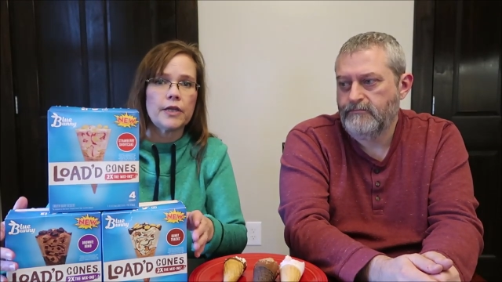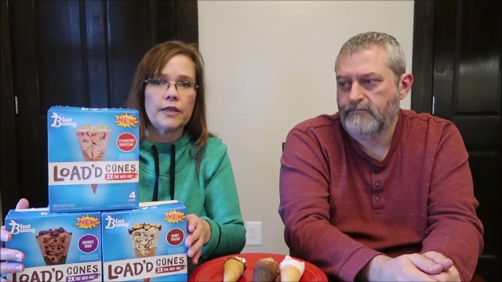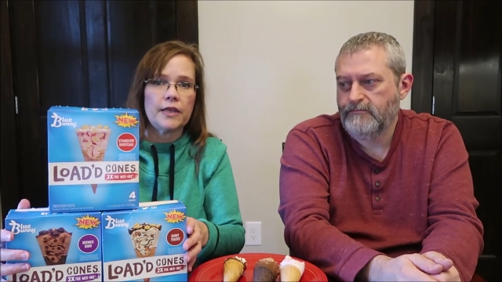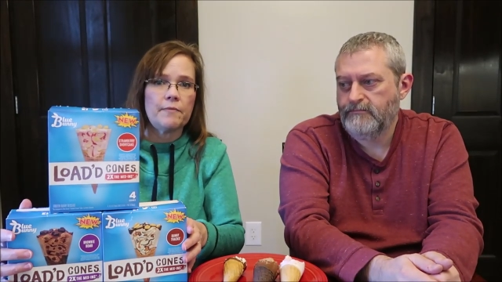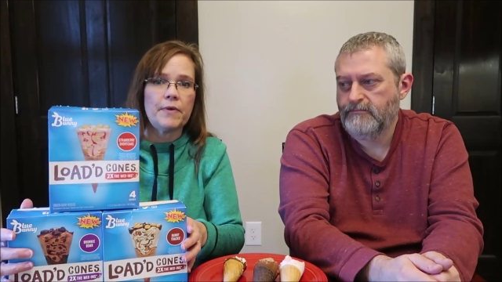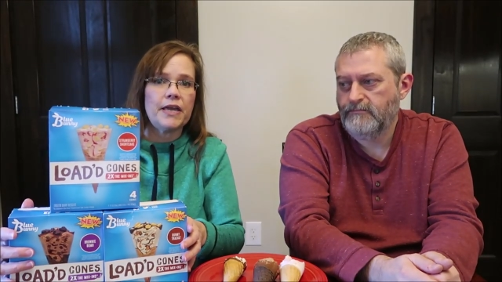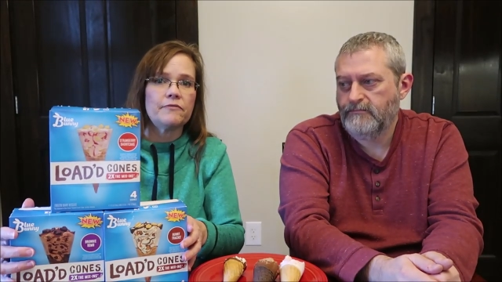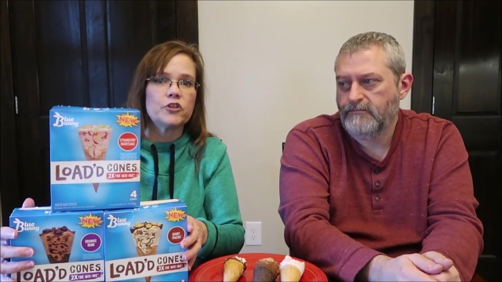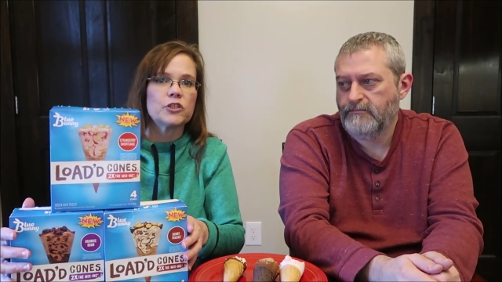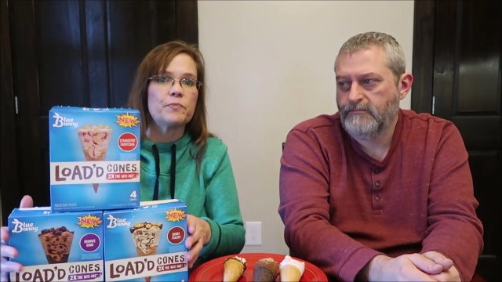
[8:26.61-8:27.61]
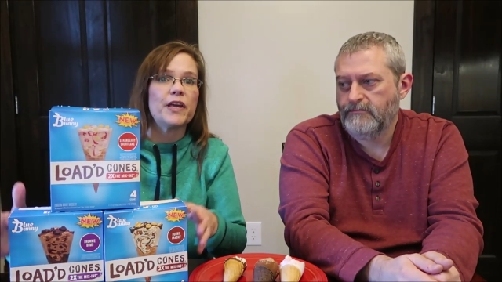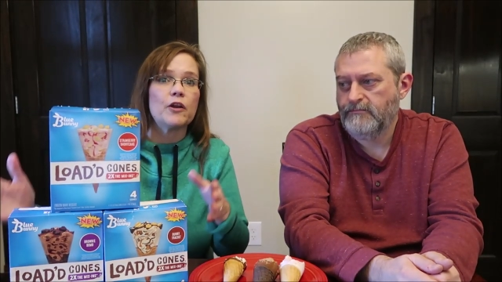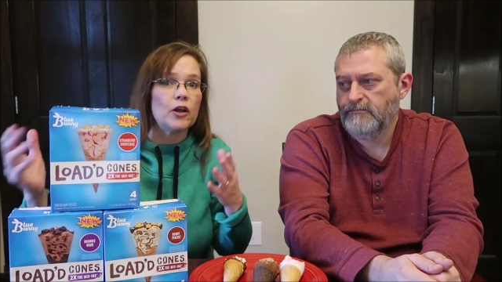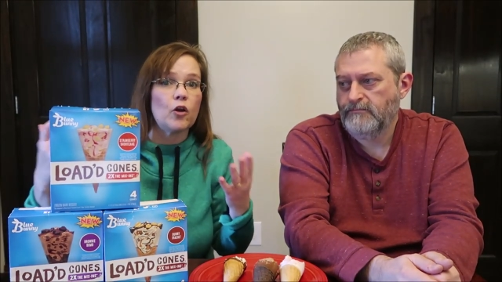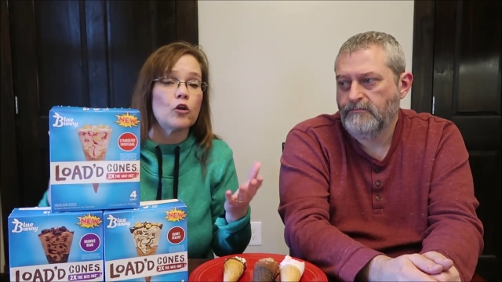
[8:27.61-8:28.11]
Speaker 1: That may have just been
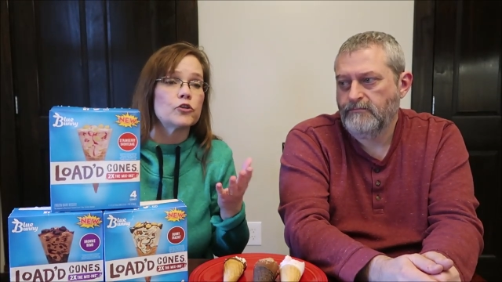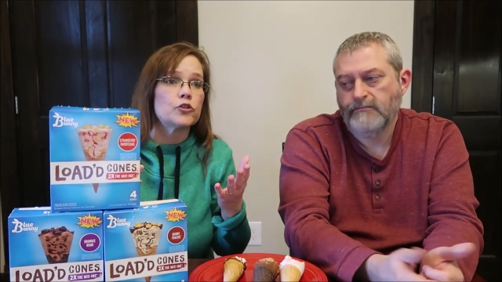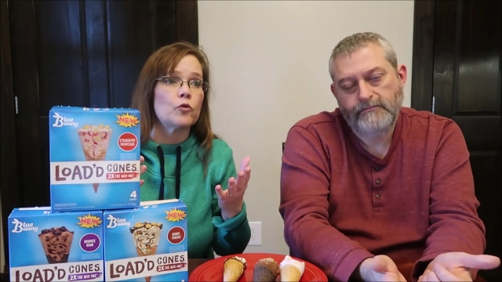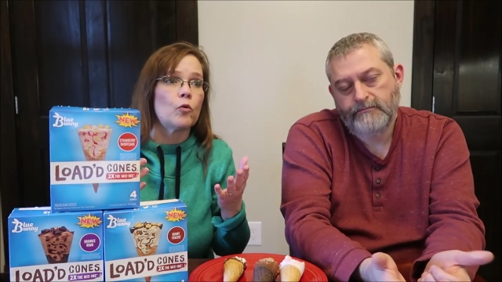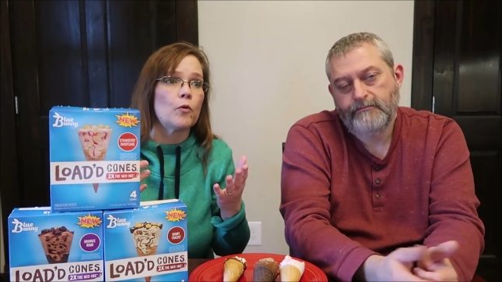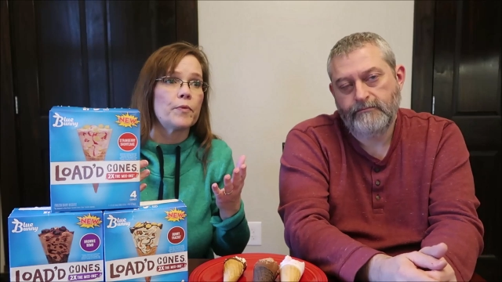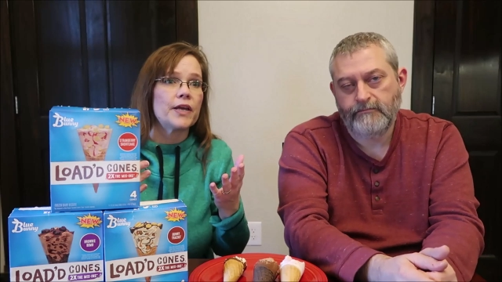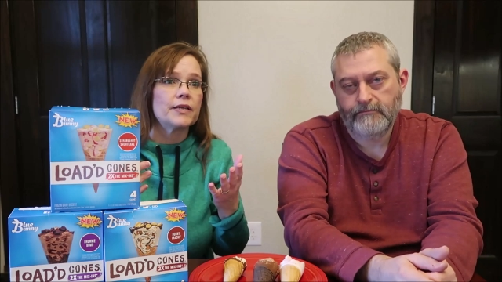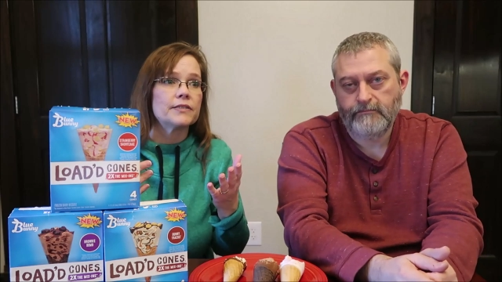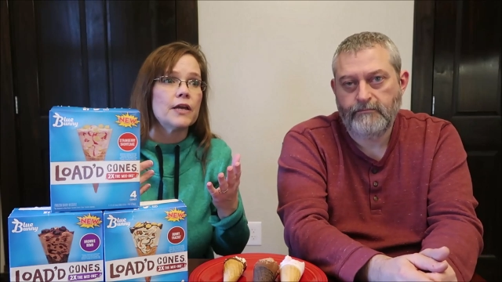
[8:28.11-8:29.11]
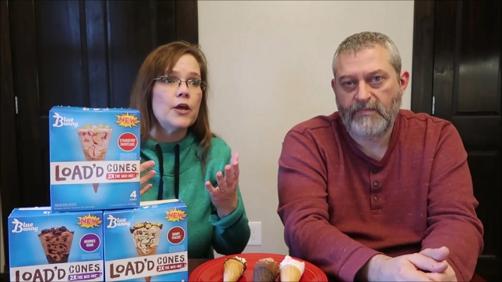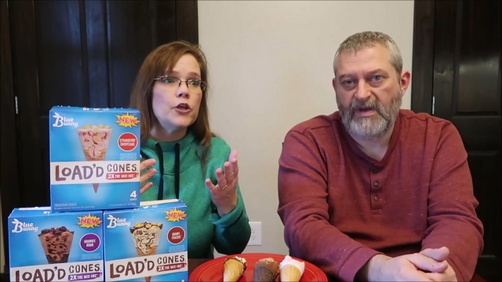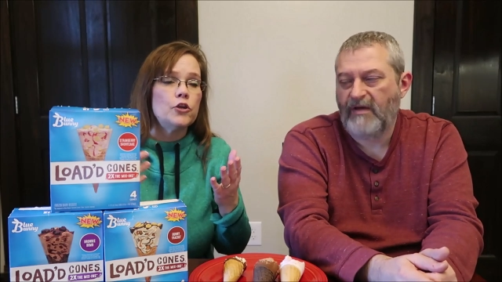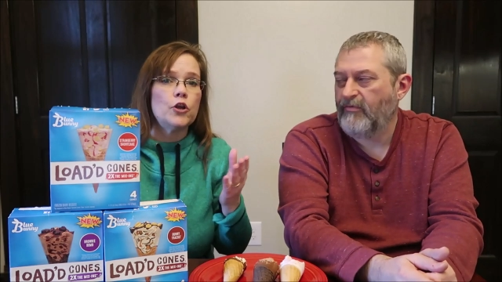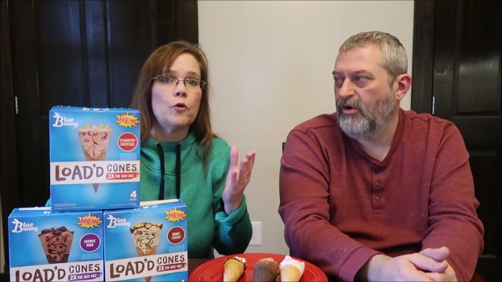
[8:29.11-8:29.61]
at our store because you
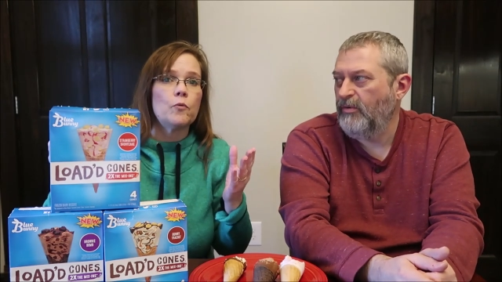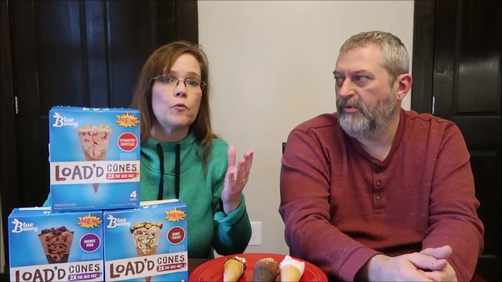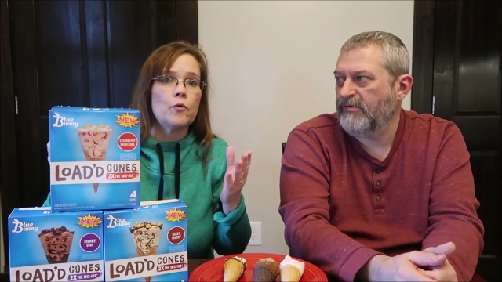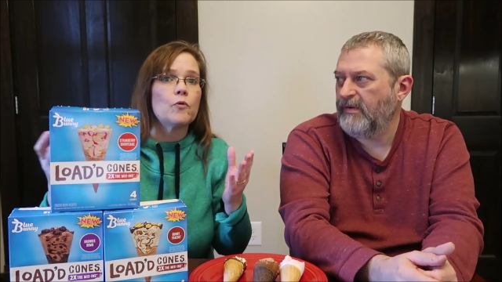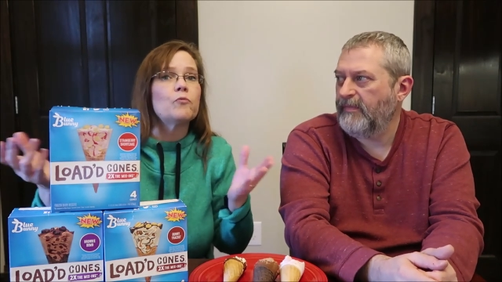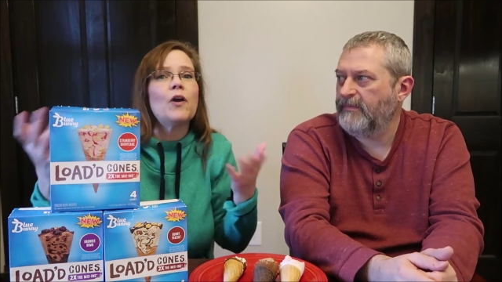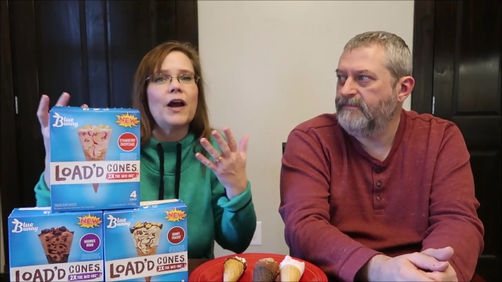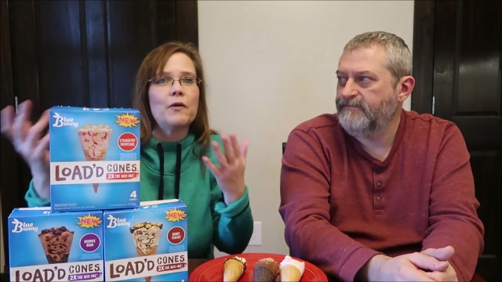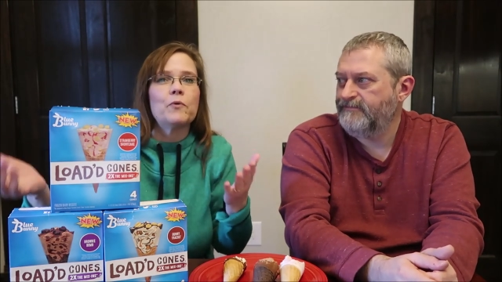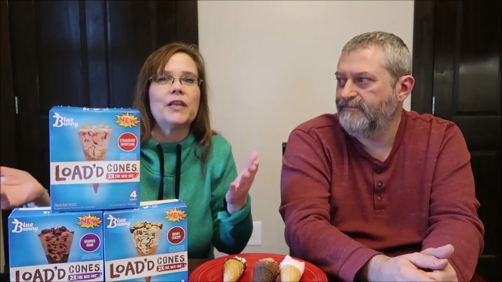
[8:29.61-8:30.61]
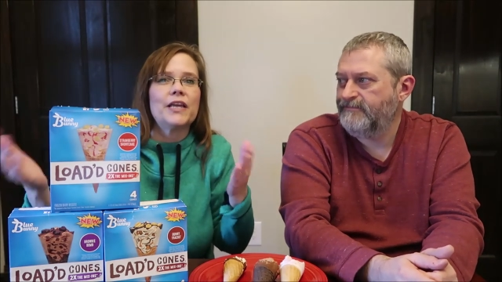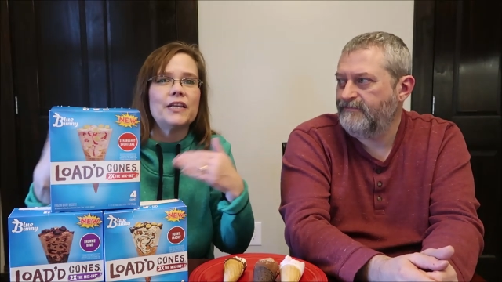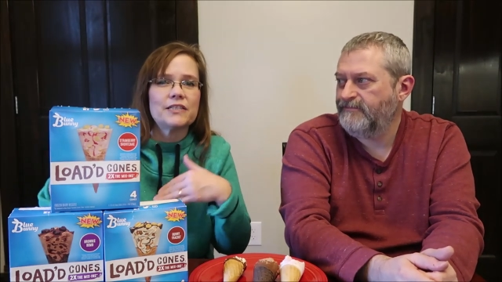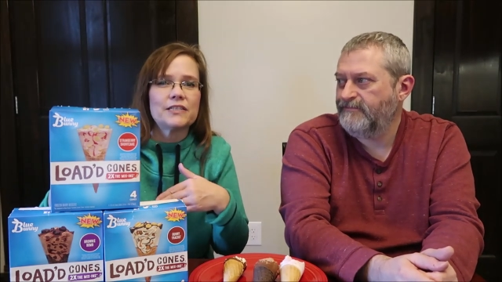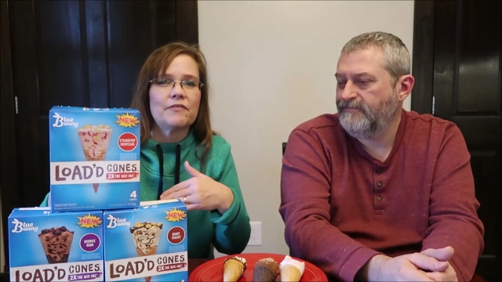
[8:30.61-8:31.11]
know, right? When they
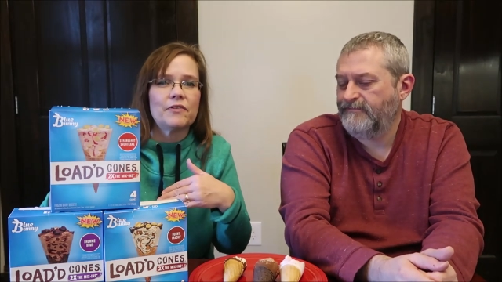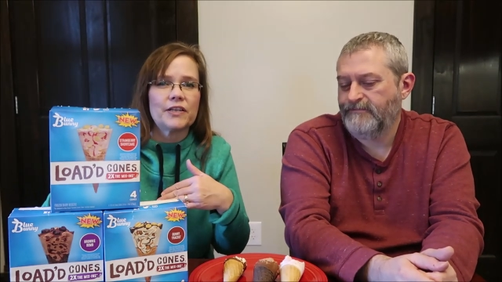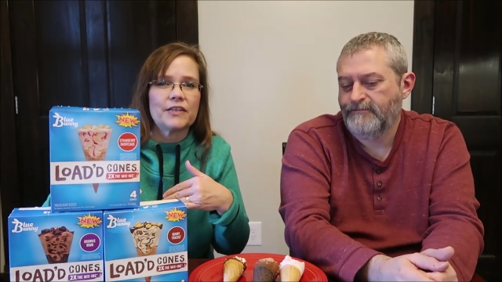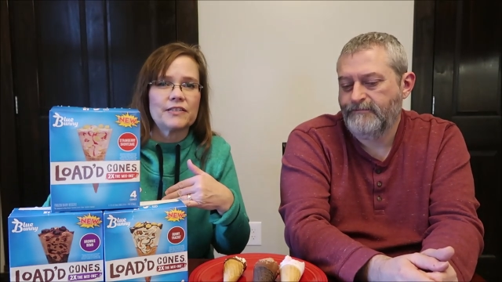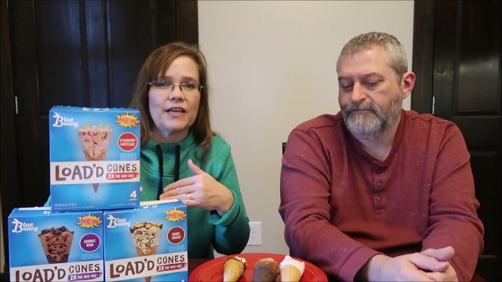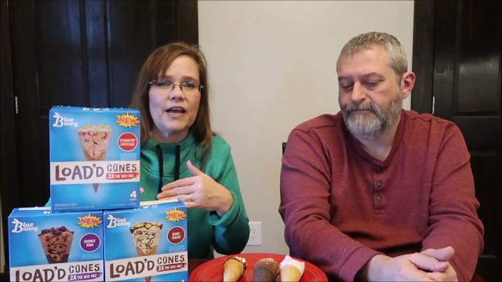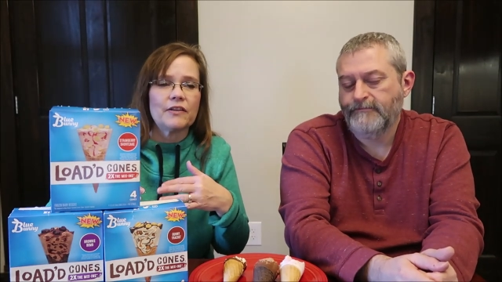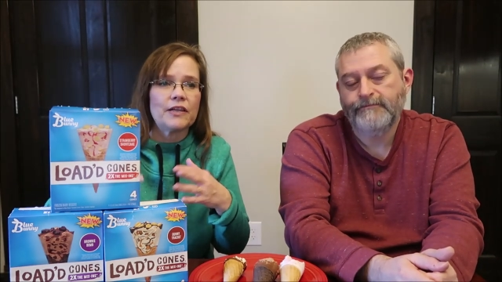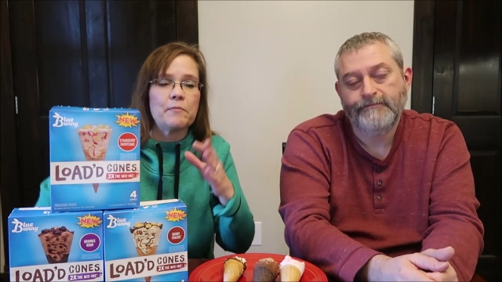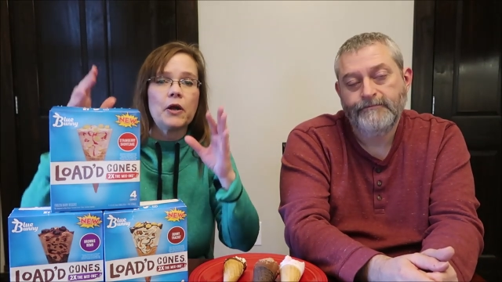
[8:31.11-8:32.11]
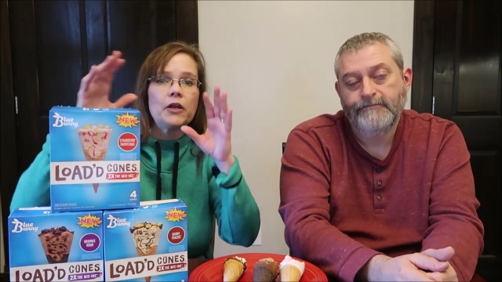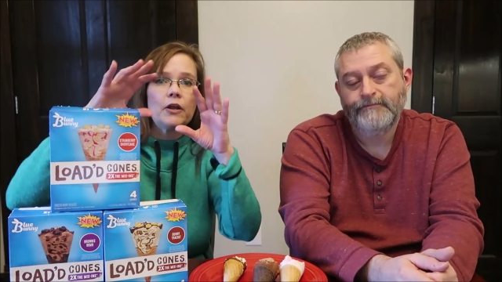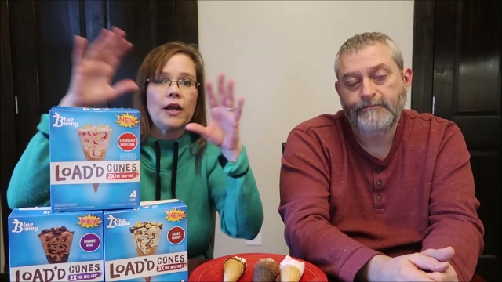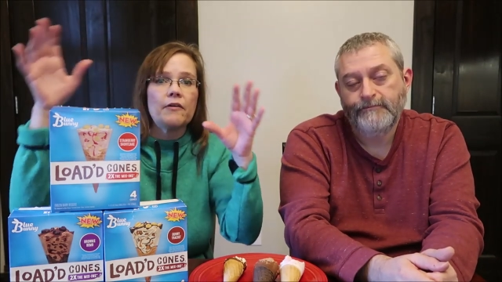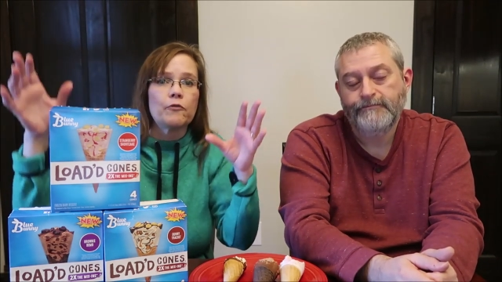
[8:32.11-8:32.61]
get stuff like this out, they might
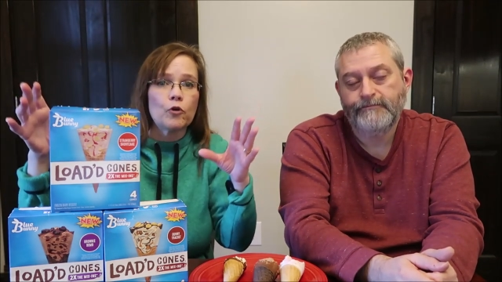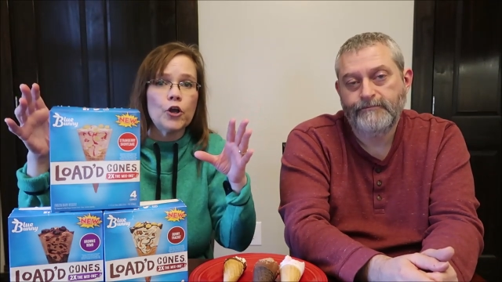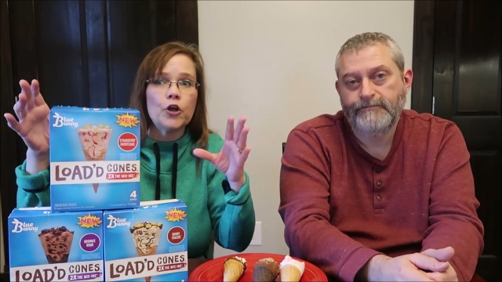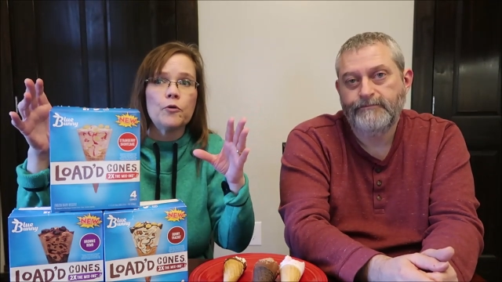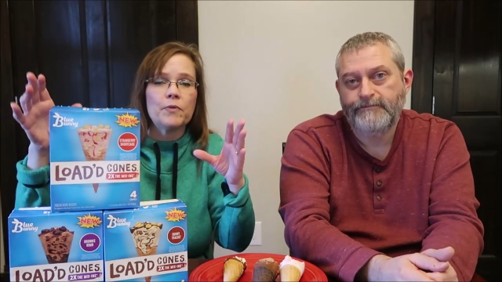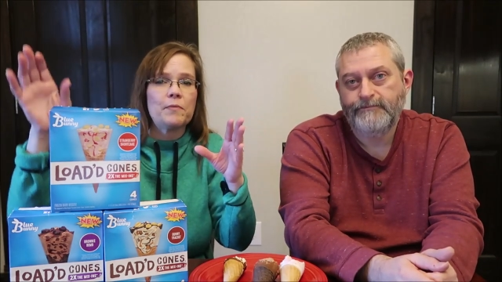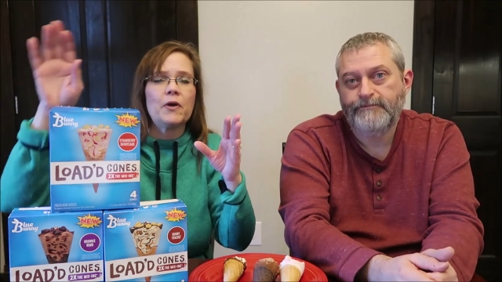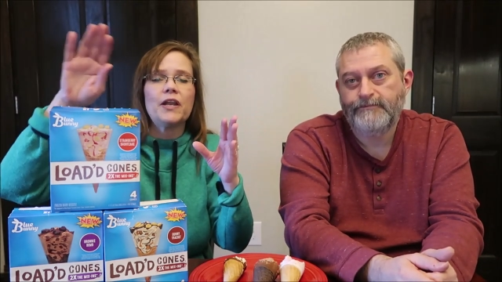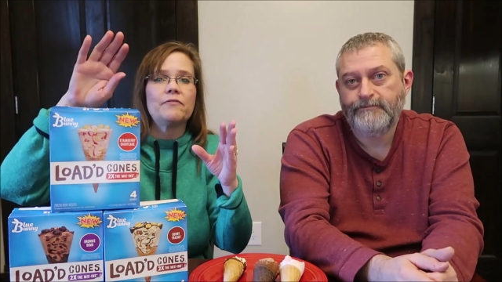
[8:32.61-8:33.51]
not have room. They might